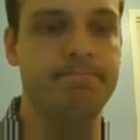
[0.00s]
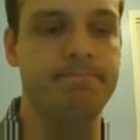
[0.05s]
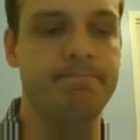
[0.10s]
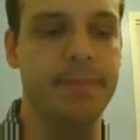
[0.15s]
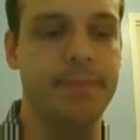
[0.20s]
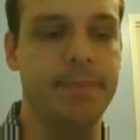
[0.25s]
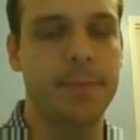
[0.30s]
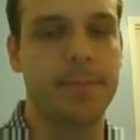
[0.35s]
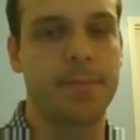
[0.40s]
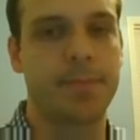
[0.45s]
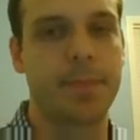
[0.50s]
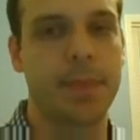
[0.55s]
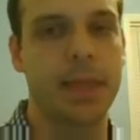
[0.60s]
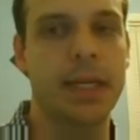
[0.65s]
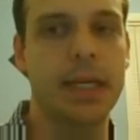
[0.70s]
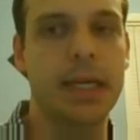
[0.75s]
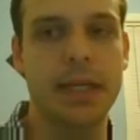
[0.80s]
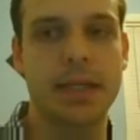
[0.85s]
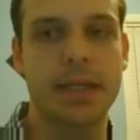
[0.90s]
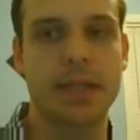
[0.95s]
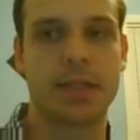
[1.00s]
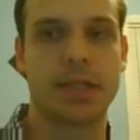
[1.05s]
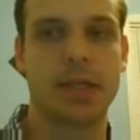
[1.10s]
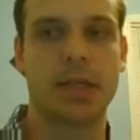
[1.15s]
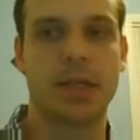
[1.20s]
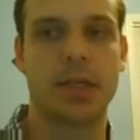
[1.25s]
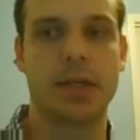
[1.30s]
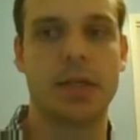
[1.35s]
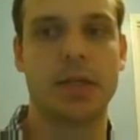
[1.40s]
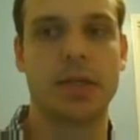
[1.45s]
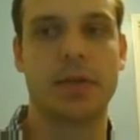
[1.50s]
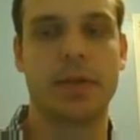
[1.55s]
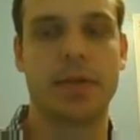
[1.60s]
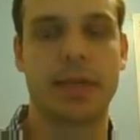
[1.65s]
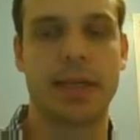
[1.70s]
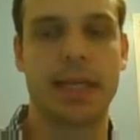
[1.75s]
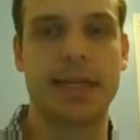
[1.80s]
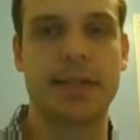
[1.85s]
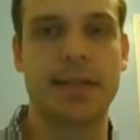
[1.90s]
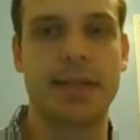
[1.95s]
yeah. So
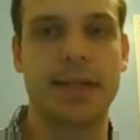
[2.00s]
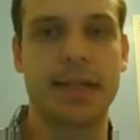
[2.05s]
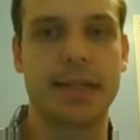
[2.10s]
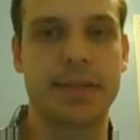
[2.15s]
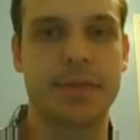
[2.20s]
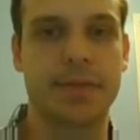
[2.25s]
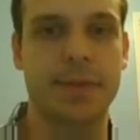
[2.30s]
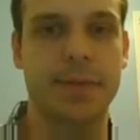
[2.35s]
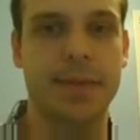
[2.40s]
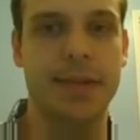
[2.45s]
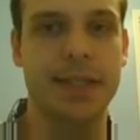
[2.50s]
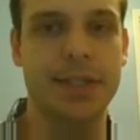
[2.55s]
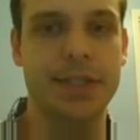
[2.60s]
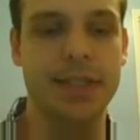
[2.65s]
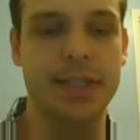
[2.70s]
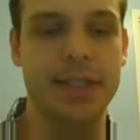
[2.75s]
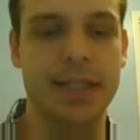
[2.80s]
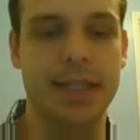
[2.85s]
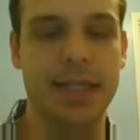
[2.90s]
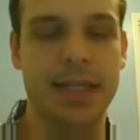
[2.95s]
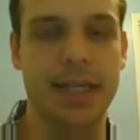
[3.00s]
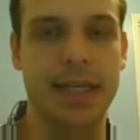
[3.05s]
thank you guys for watching,